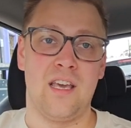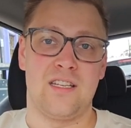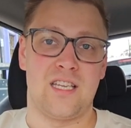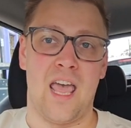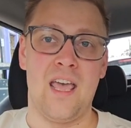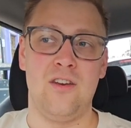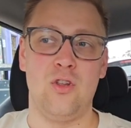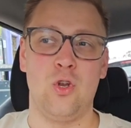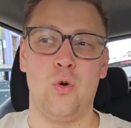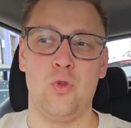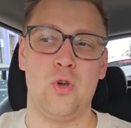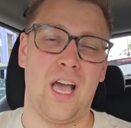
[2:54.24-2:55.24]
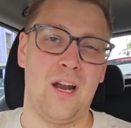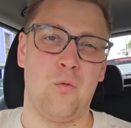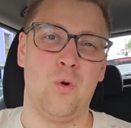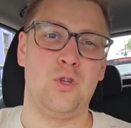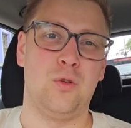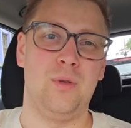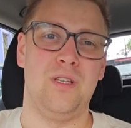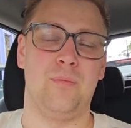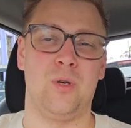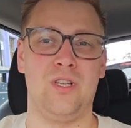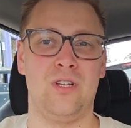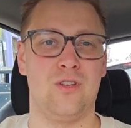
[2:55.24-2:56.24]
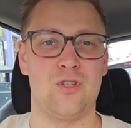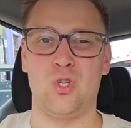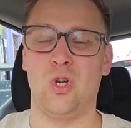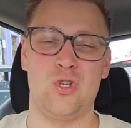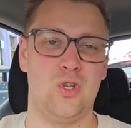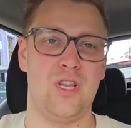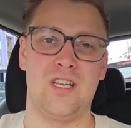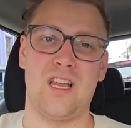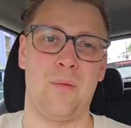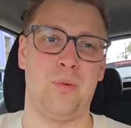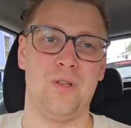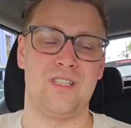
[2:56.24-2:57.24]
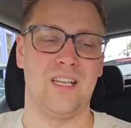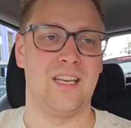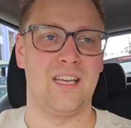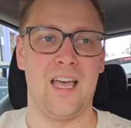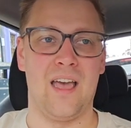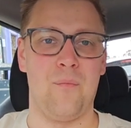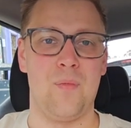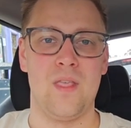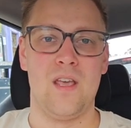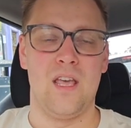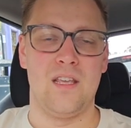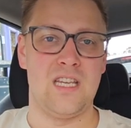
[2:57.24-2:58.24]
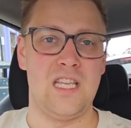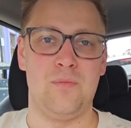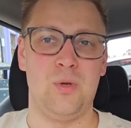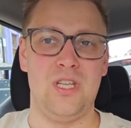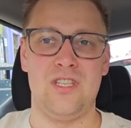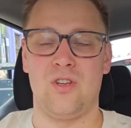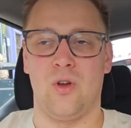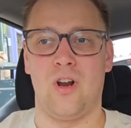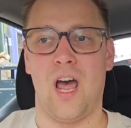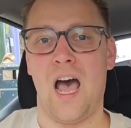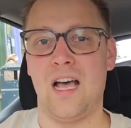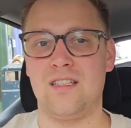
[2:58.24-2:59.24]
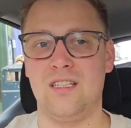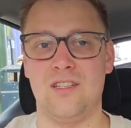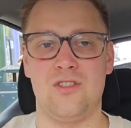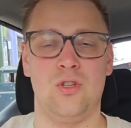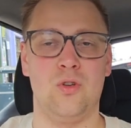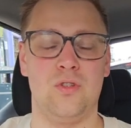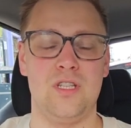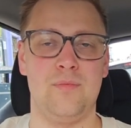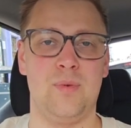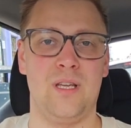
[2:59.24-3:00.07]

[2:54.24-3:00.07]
in, you know, you kind of want to be in particular stores. Good example is like Sainsbury's or Asda's, you know, these bigger